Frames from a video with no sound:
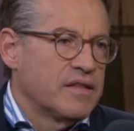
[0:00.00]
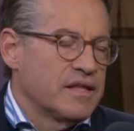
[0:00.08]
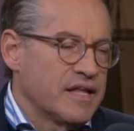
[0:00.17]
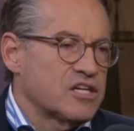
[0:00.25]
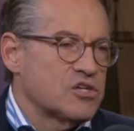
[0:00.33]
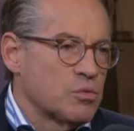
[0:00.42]
The
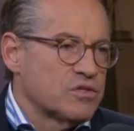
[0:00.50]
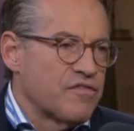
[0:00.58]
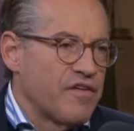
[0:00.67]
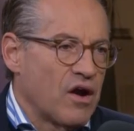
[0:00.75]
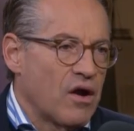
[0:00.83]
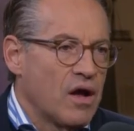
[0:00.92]
election was
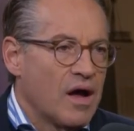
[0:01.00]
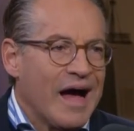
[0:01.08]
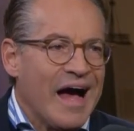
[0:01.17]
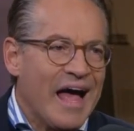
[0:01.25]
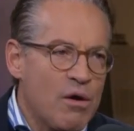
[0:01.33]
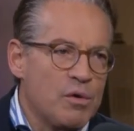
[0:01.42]
fair.
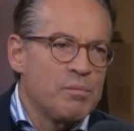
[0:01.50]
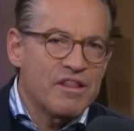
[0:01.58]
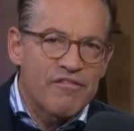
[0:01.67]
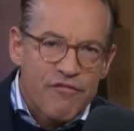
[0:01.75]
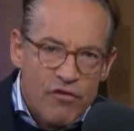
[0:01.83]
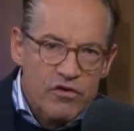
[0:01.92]
Oh. I would be
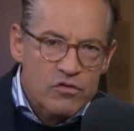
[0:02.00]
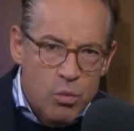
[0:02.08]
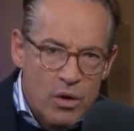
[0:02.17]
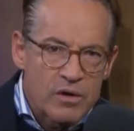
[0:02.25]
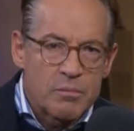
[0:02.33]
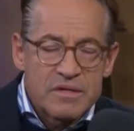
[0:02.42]
the first
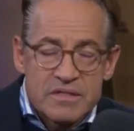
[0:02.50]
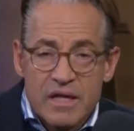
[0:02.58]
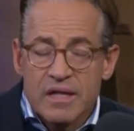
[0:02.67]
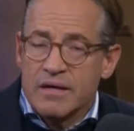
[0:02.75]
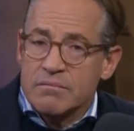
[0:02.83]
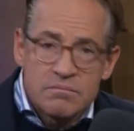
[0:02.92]
one to say,
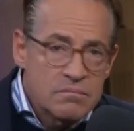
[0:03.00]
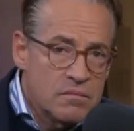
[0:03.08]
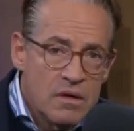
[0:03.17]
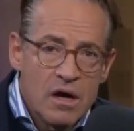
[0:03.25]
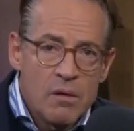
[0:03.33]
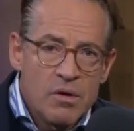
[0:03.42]
like,
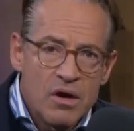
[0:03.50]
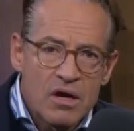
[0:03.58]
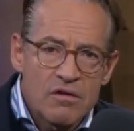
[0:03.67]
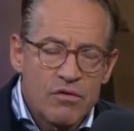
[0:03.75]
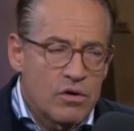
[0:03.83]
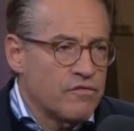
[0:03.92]

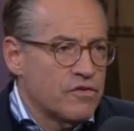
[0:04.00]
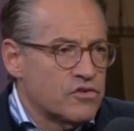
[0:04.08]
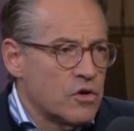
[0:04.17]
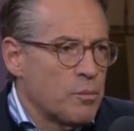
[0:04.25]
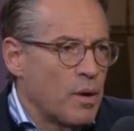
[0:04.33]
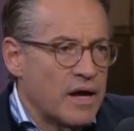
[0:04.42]
America voted for
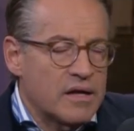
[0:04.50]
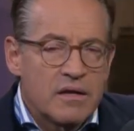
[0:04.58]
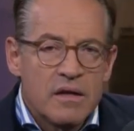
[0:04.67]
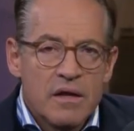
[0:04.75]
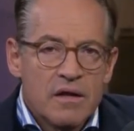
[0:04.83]
Joe Biden.